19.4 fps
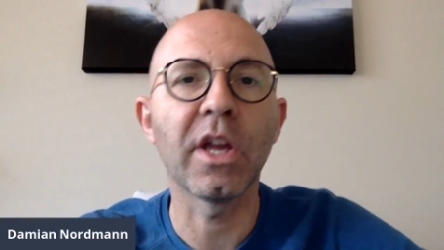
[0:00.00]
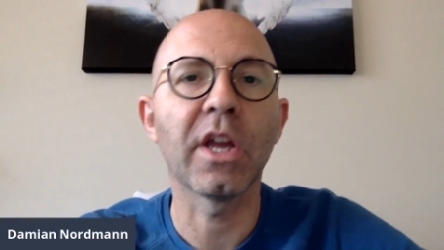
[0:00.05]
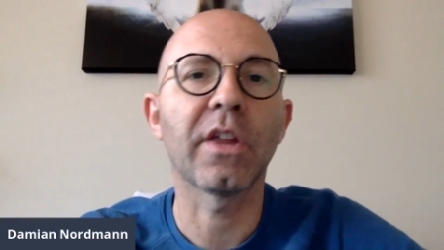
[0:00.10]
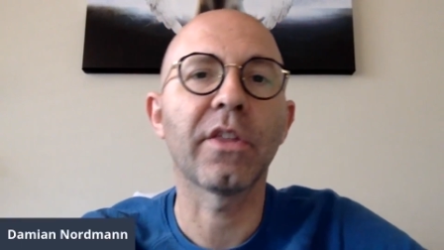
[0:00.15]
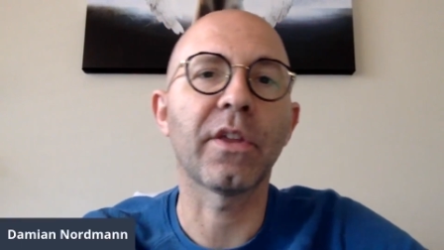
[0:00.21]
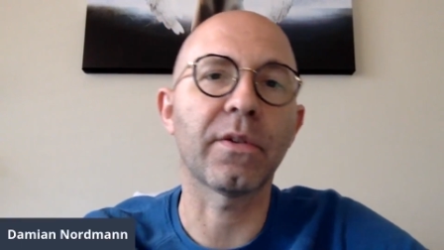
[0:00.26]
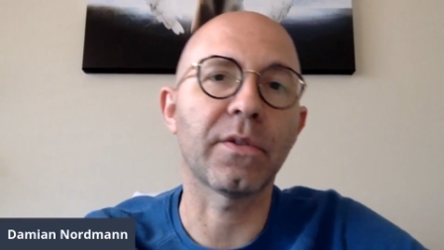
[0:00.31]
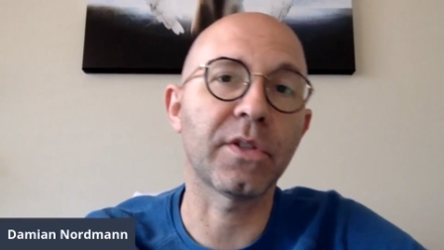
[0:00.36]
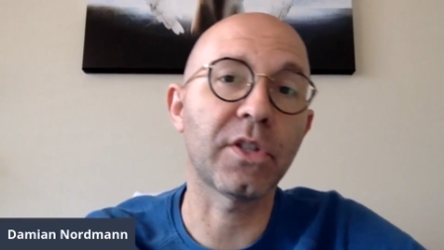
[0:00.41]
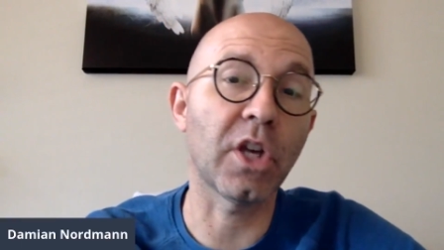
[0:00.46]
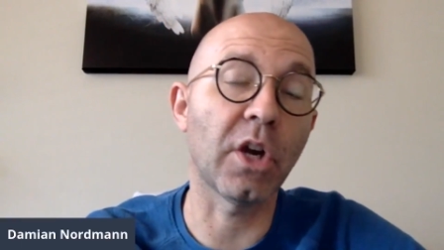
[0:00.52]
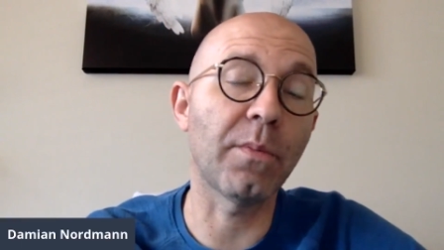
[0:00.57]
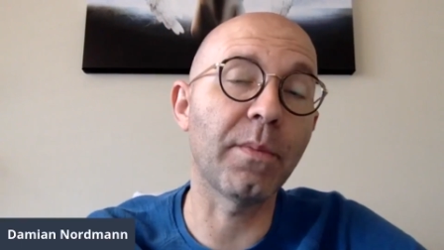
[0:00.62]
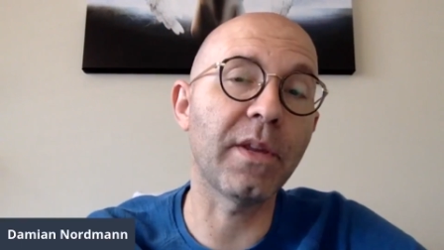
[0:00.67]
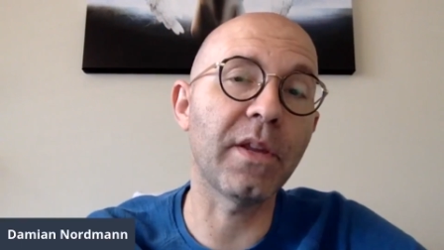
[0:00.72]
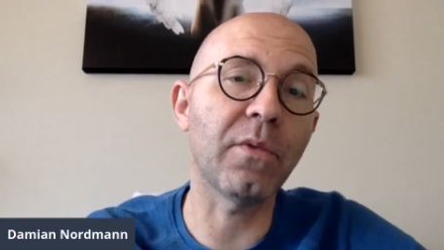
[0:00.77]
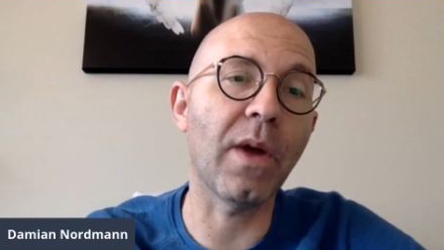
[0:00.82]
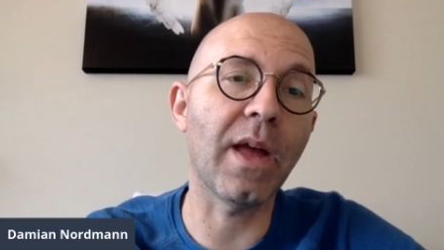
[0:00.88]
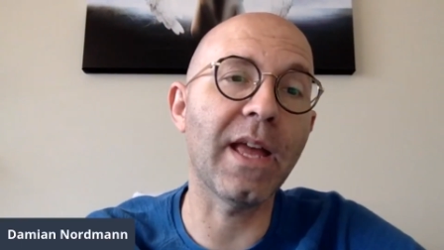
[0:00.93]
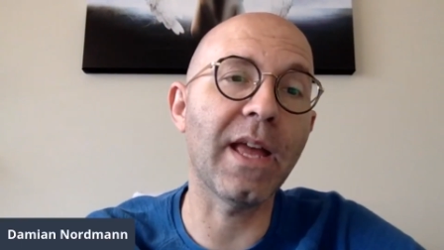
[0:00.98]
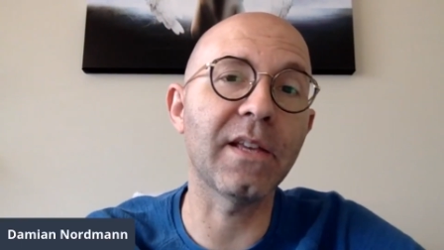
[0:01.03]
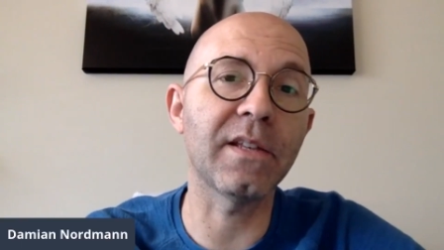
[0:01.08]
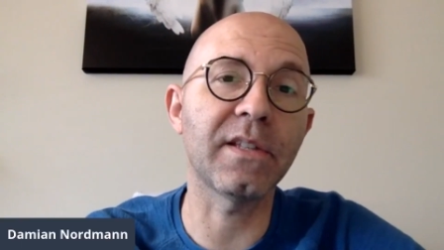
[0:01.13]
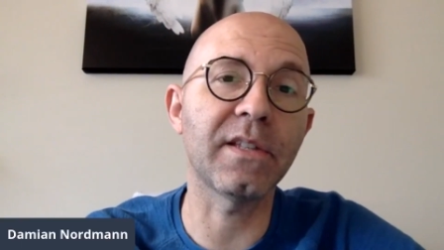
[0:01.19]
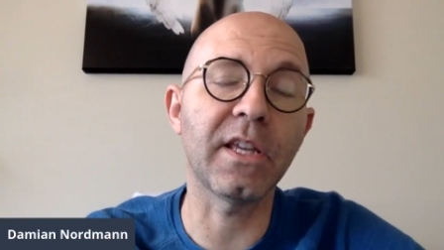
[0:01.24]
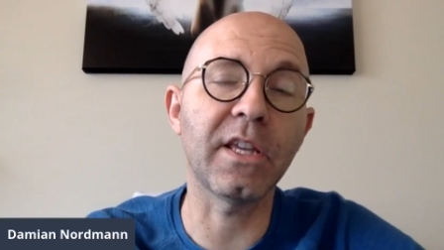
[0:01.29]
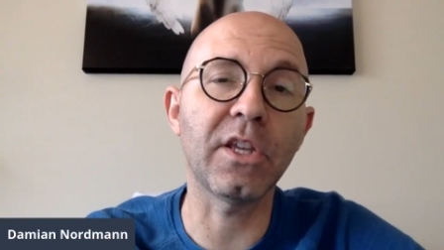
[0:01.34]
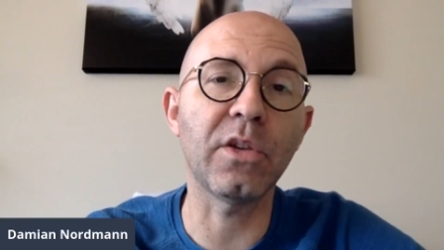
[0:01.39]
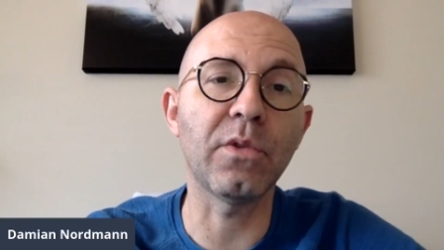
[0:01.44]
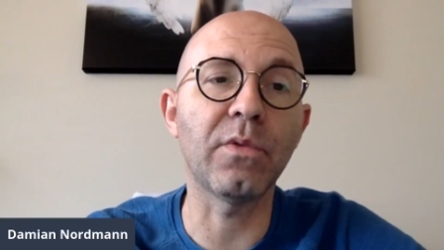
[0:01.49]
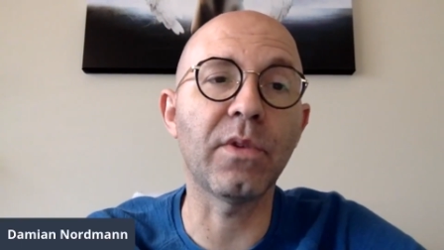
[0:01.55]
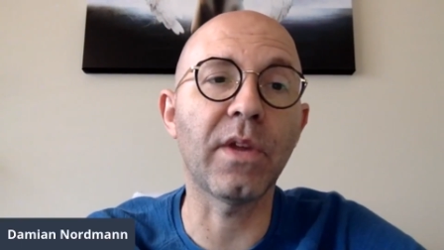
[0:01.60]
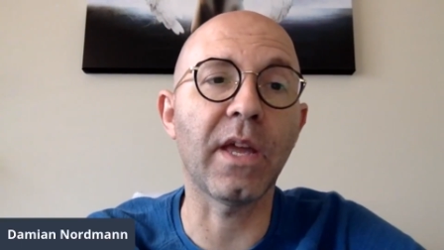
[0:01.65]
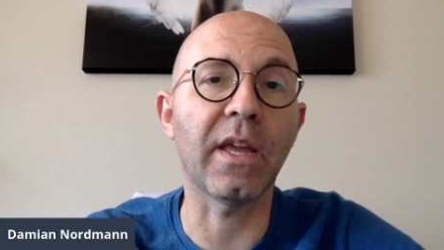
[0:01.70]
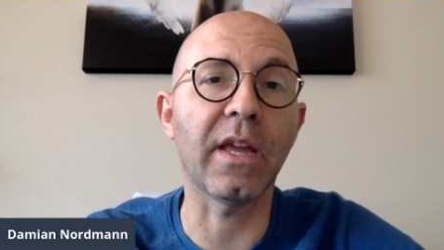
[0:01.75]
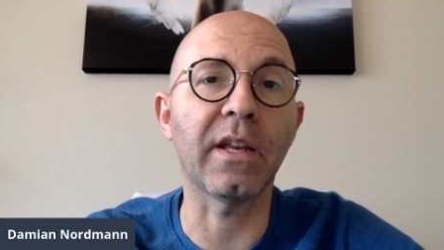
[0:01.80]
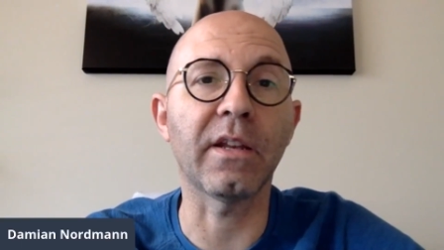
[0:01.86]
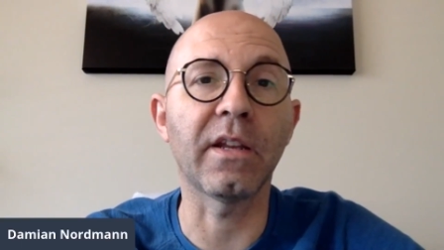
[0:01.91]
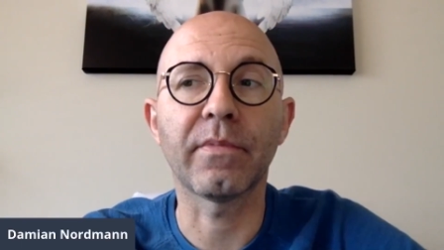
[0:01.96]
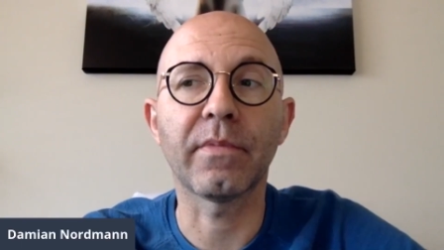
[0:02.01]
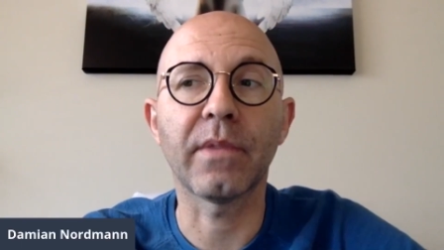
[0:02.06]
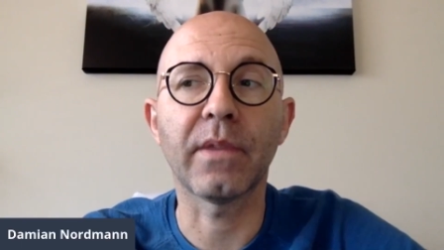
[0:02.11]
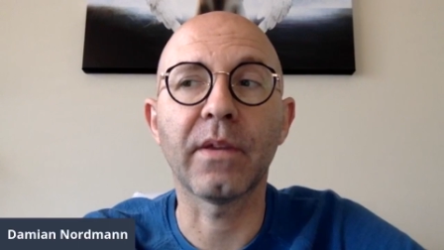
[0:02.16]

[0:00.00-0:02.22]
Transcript: There's so many ways that you can